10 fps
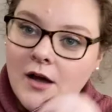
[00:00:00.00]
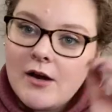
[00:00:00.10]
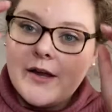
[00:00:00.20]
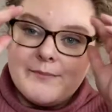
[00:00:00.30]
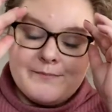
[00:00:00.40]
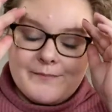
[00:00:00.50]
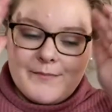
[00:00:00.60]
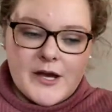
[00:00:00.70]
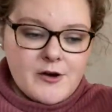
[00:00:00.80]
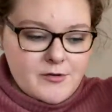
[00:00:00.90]
All right,
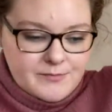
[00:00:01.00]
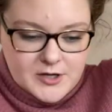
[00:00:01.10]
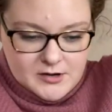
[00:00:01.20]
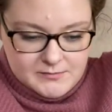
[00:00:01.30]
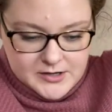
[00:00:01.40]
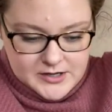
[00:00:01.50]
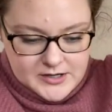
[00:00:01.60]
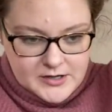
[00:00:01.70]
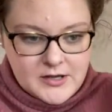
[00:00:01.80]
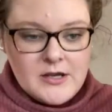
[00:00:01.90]
back home, got
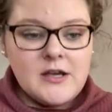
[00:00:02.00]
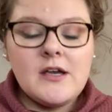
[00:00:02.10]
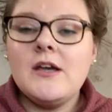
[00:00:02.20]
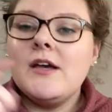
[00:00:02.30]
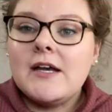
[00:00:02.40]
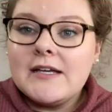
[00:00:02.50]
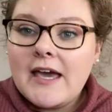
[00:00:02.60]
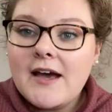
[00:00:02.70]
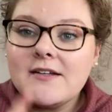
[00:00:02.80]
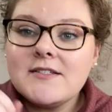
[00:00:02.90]
my
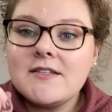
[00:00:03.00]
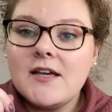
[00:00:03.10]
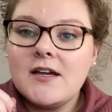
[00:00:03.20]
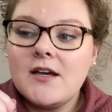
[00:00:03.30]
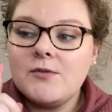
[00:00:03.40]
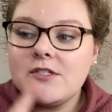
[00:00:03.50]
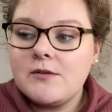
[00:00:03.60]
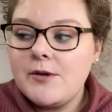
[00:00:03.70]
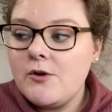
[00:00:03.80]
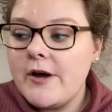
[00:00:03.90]
gas, went to the
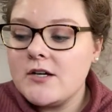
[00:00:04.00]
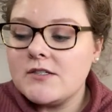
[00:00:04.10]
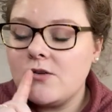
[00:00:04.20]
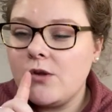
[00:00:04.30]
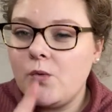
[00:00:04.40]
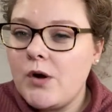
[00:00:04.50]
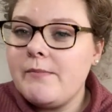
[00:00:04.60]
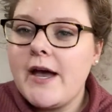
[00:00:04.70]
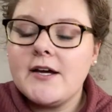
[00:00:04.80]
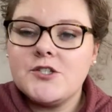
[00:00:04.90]
P.O. box and only one
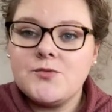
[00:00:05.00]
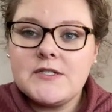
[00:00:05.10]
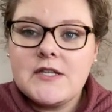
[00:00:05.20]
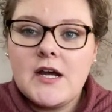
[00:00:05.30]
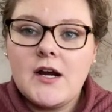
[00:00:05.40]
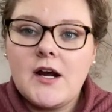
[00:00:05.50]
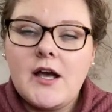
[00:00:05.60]
package was there.